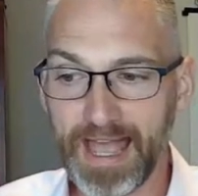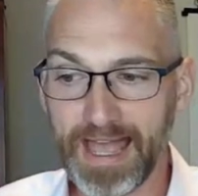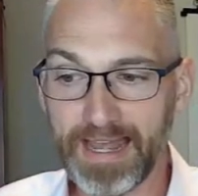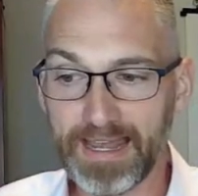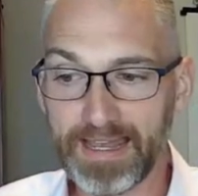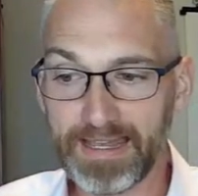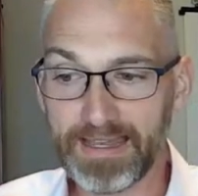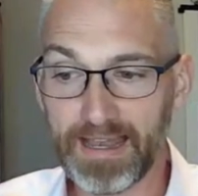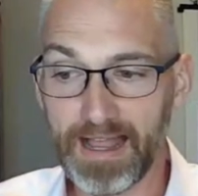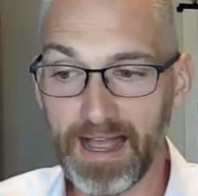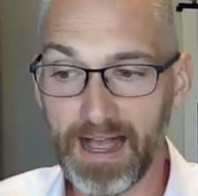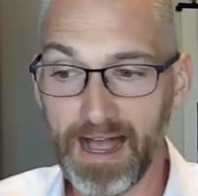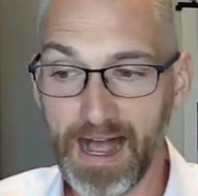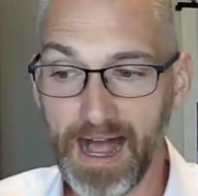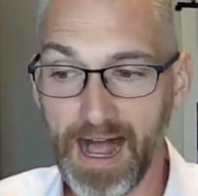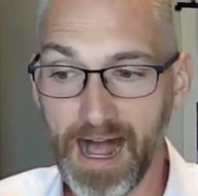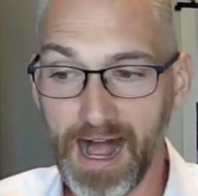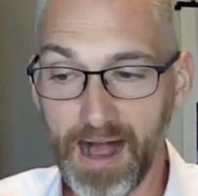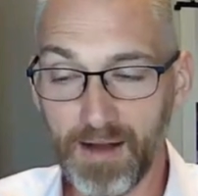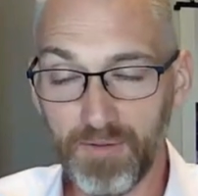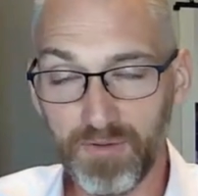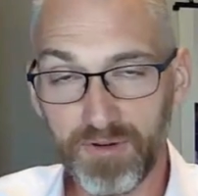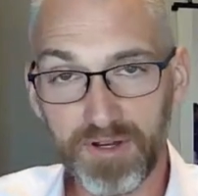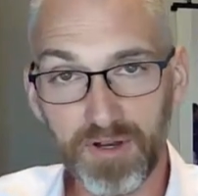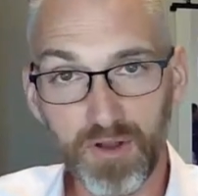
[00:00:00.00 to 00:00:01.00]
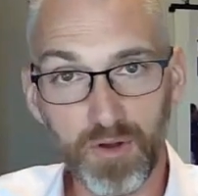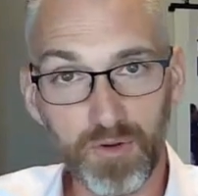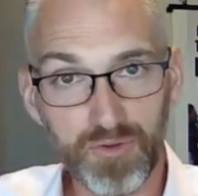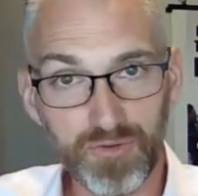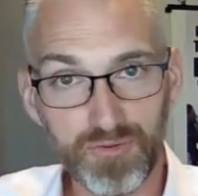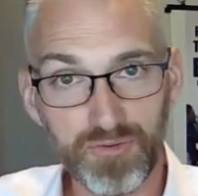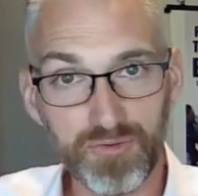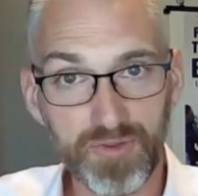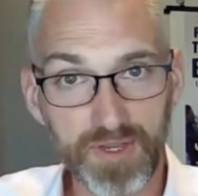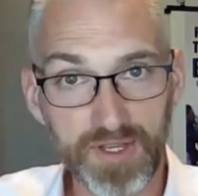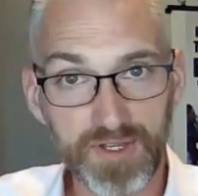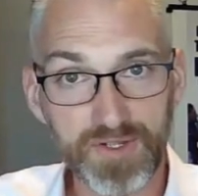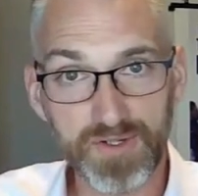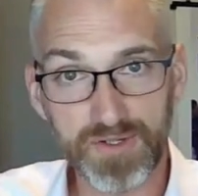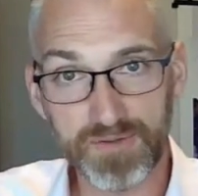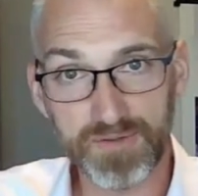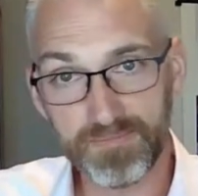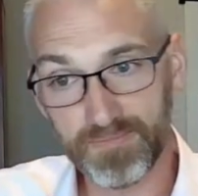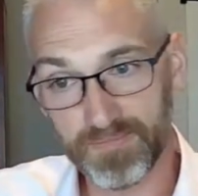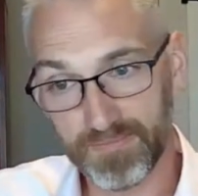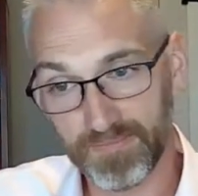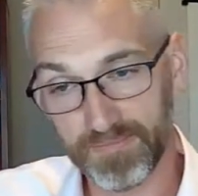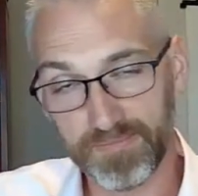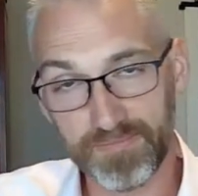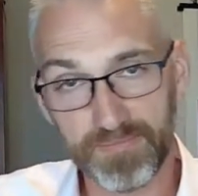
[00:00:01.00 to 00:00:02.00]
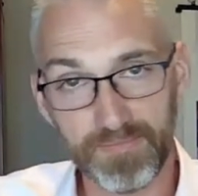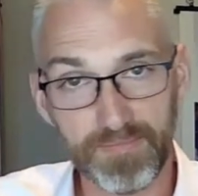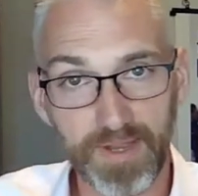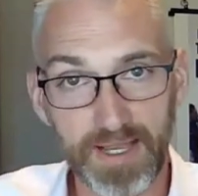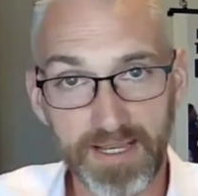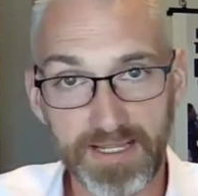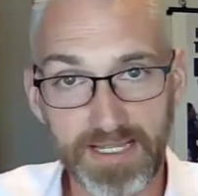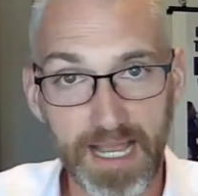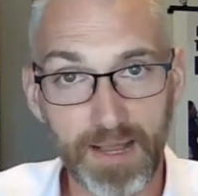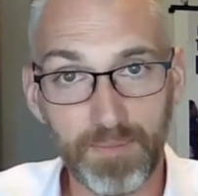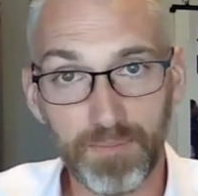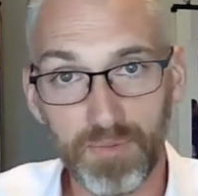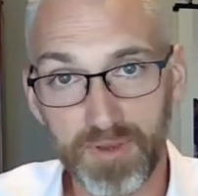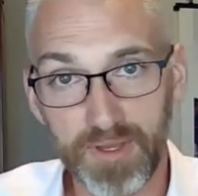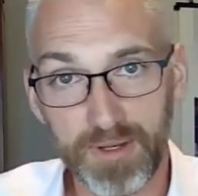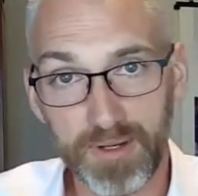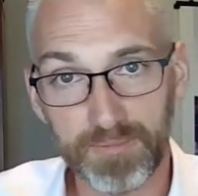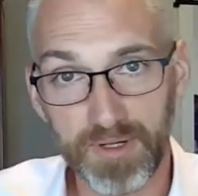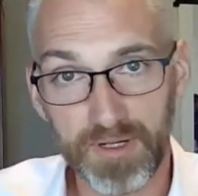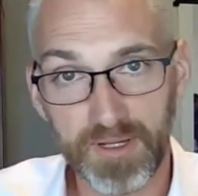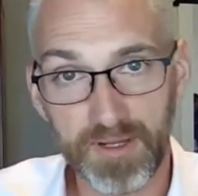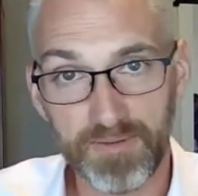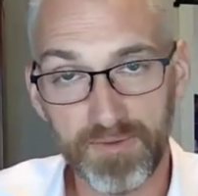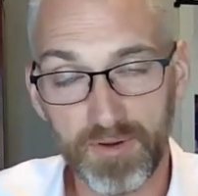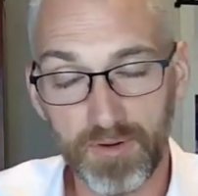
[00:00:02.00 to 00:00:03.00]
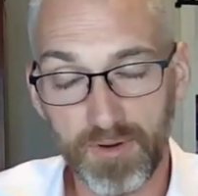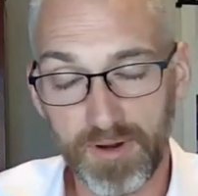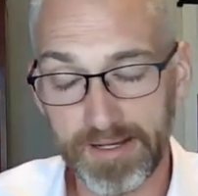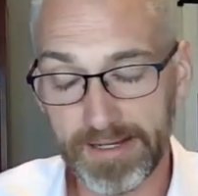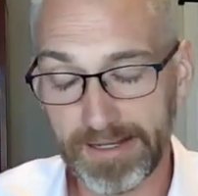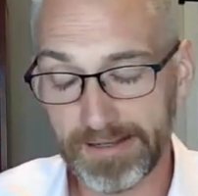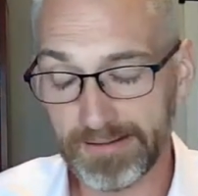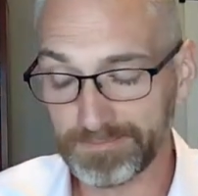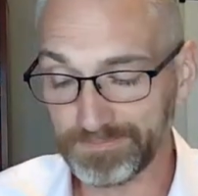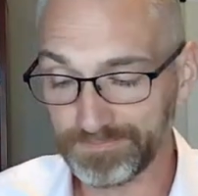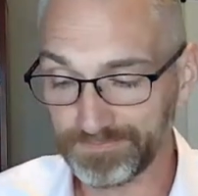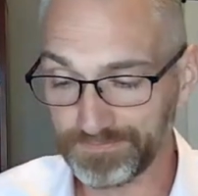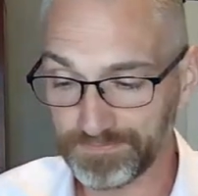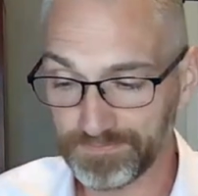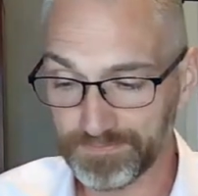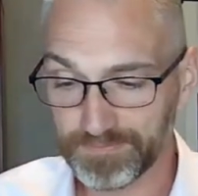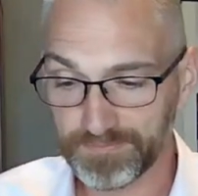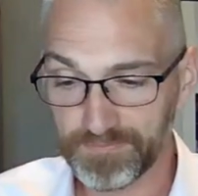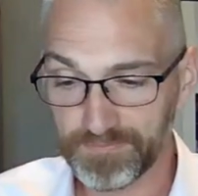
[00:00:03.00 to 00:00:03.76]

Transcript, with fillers: and i would go through this example that i'm going to give you right now